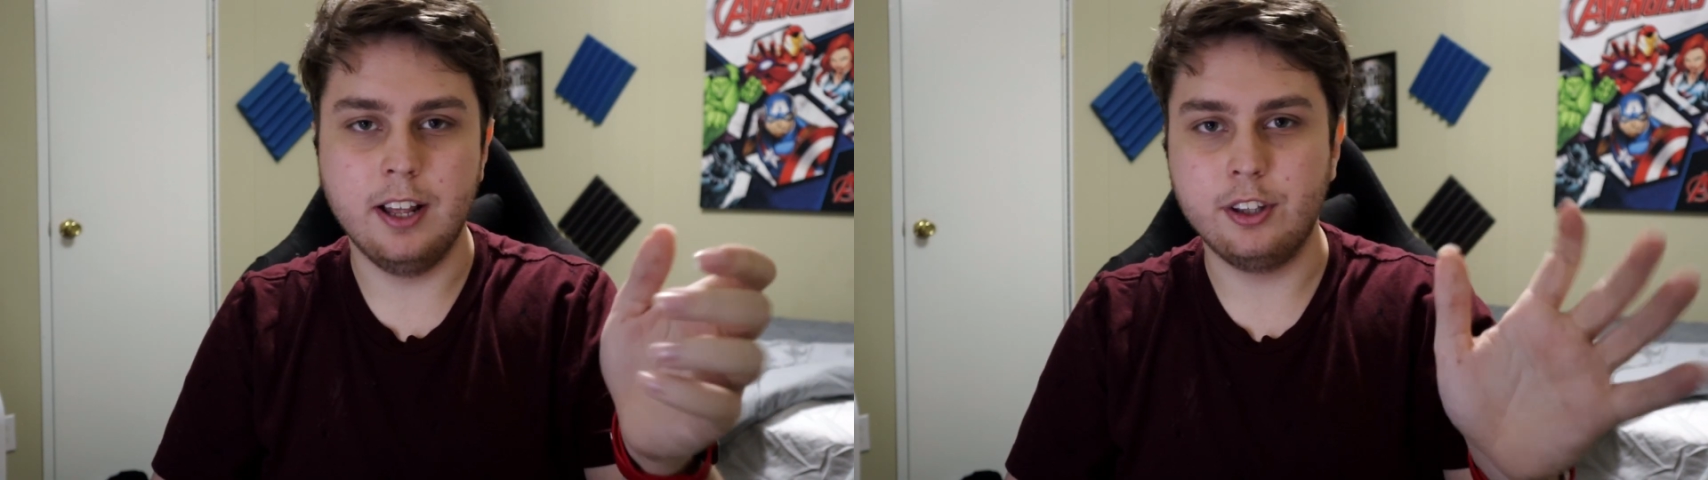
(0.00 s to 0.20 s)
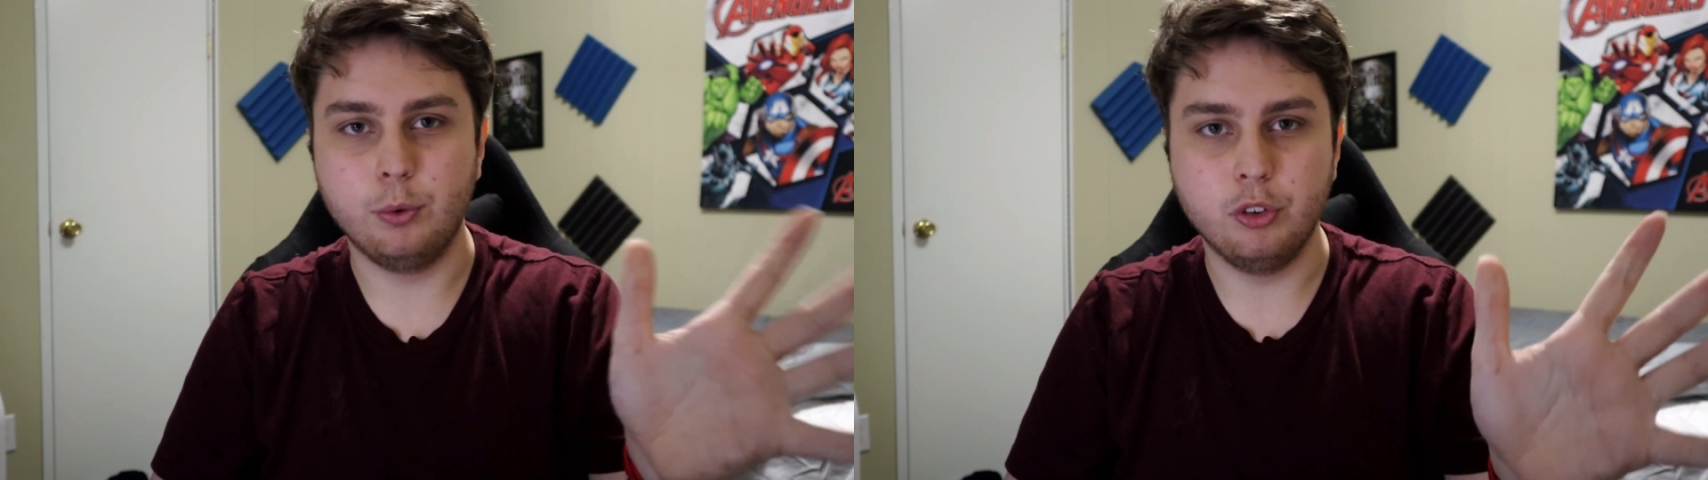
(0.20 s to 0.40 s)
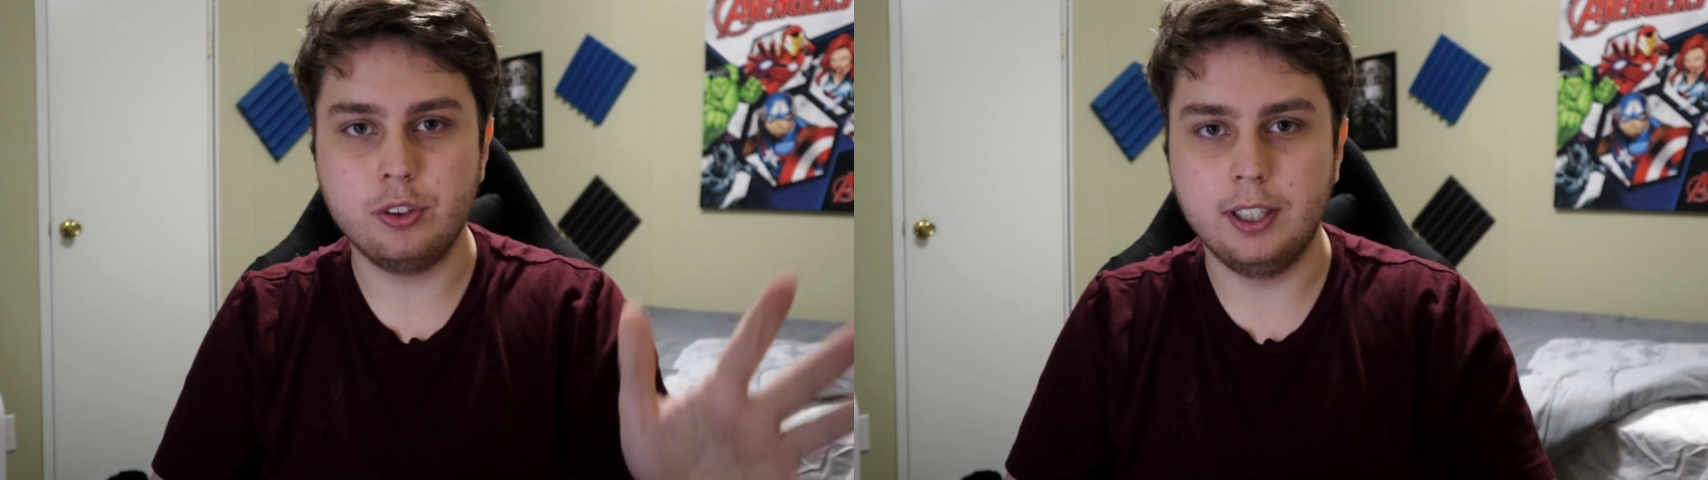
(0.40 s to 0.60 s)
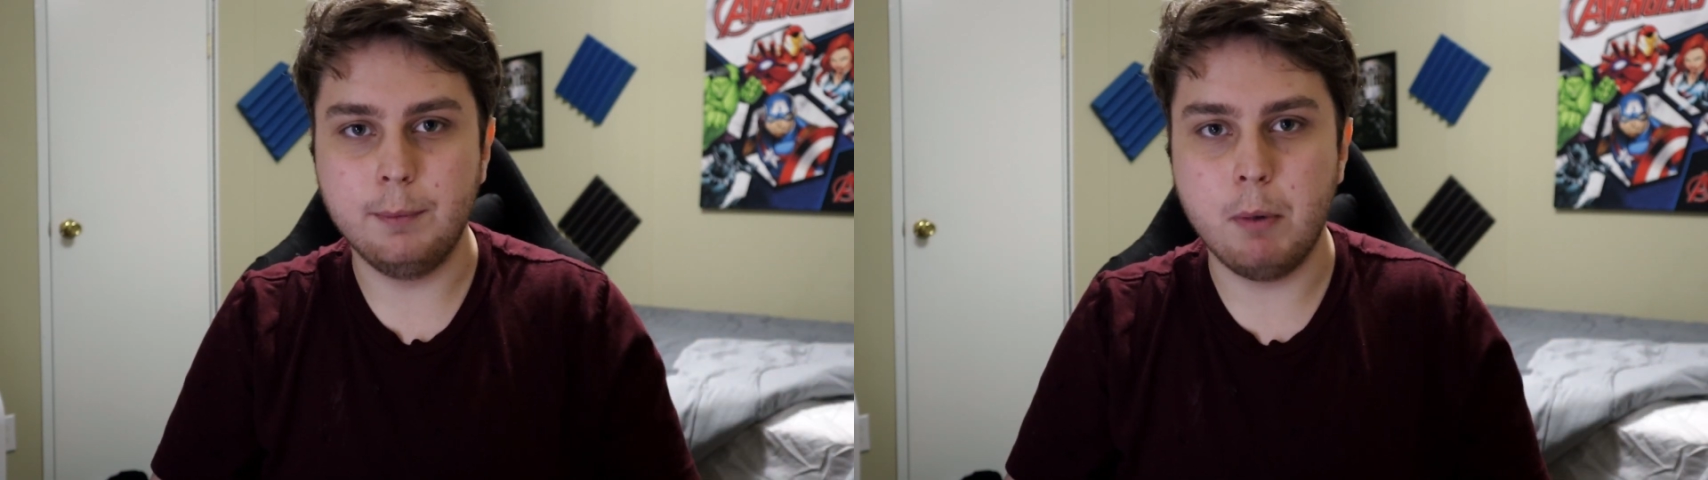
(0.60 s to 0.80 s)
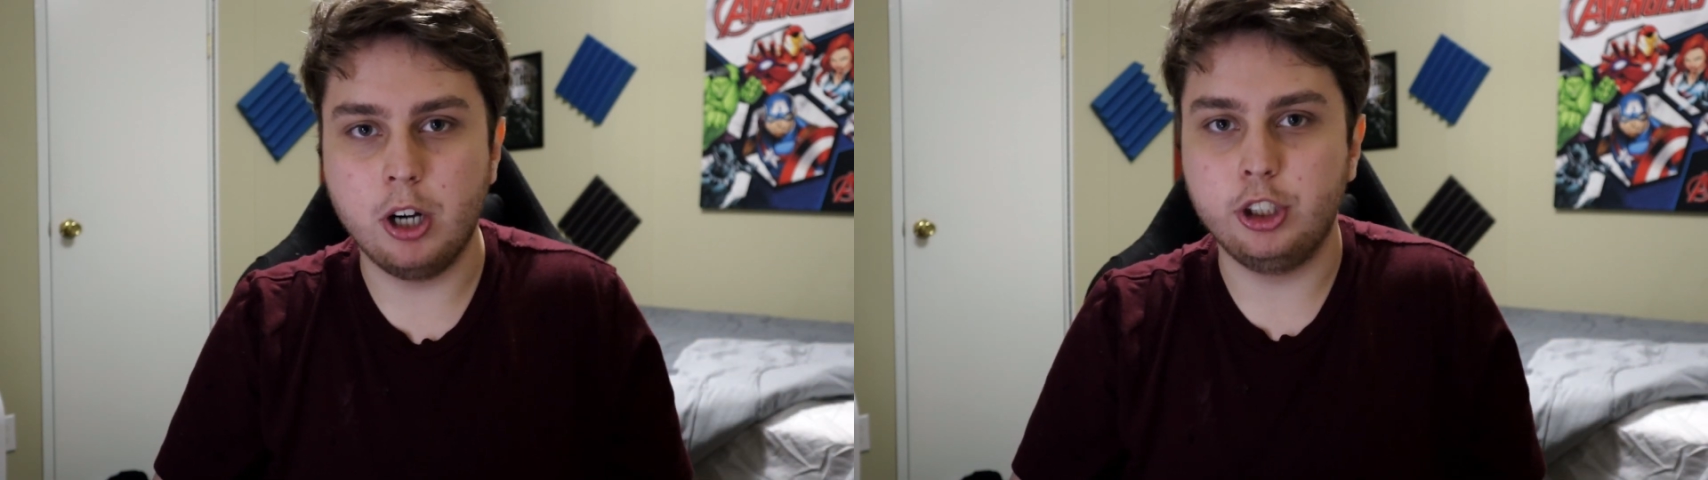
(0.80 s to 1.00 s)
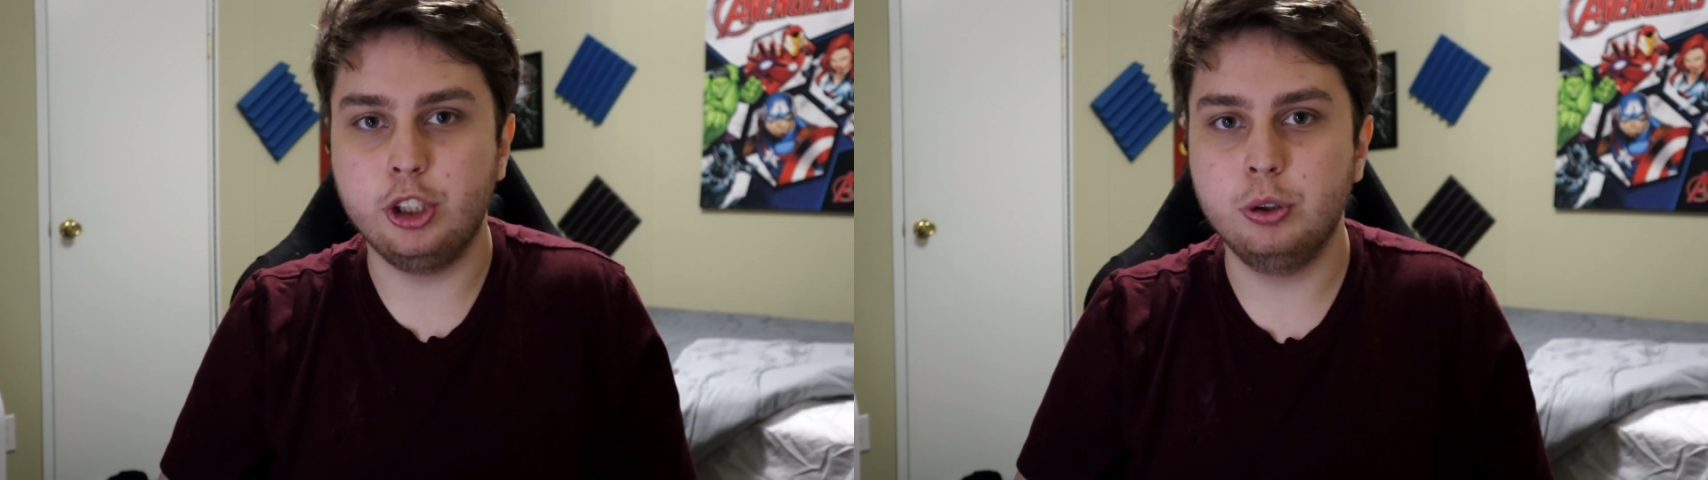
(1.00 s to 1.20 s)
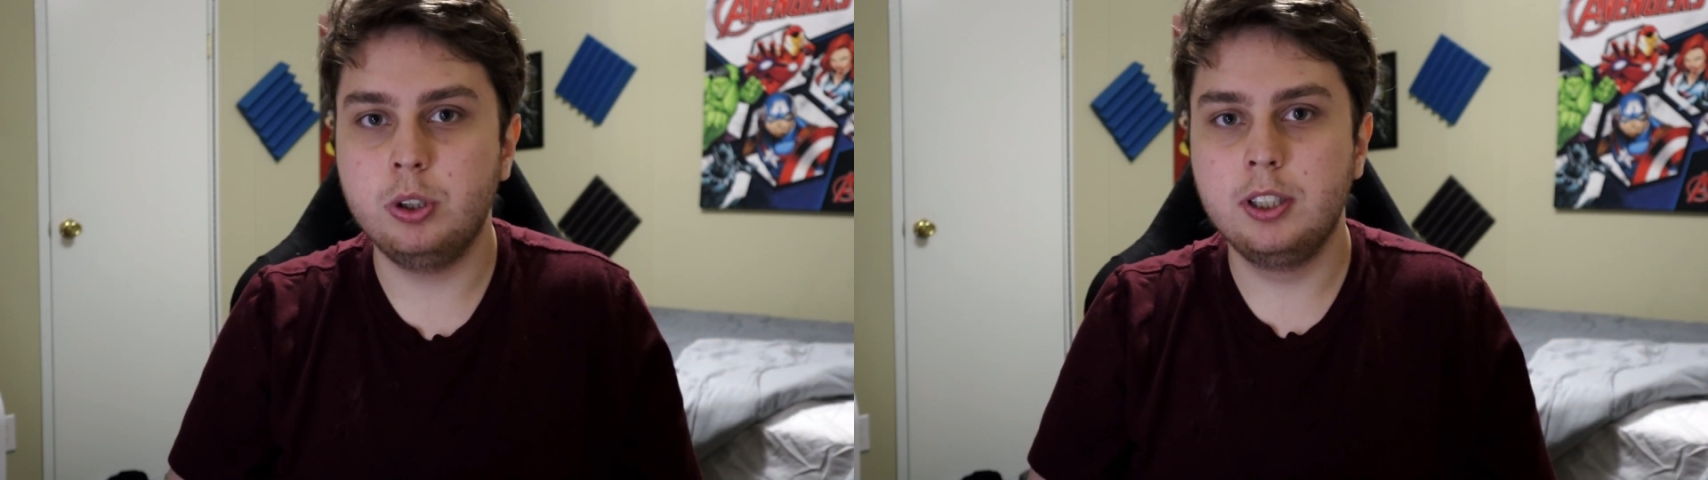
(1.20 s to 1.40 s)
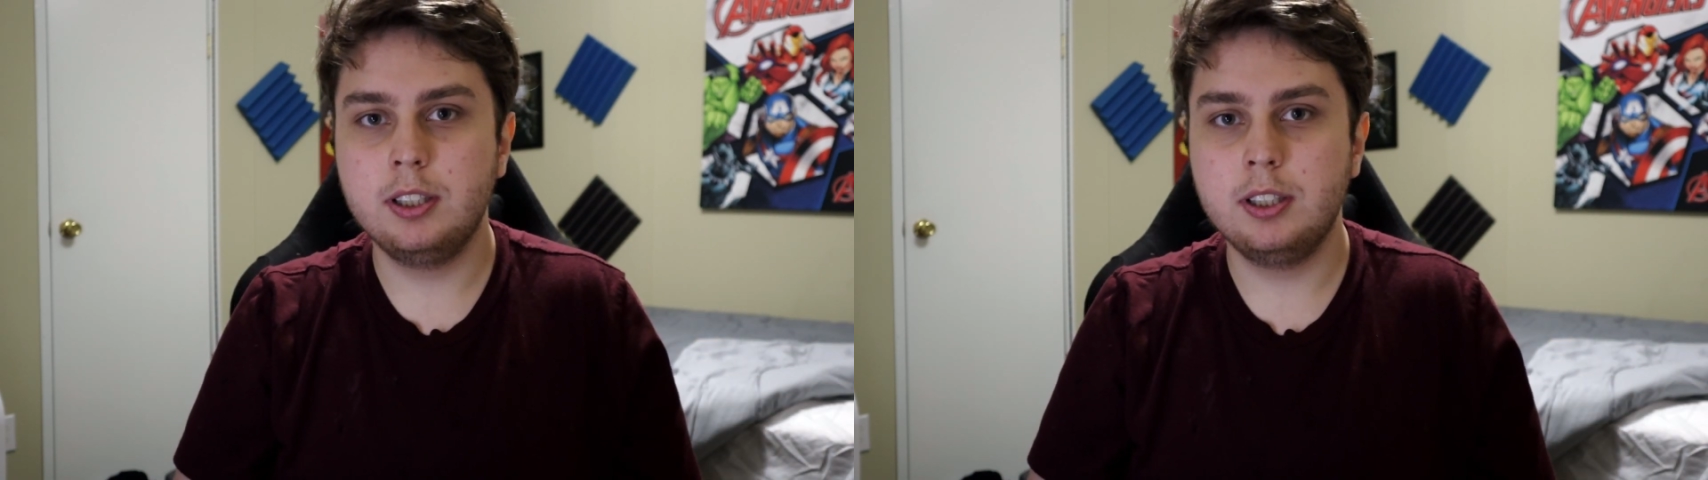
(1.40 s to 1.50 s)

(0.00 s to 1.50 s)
nothing will slip on you.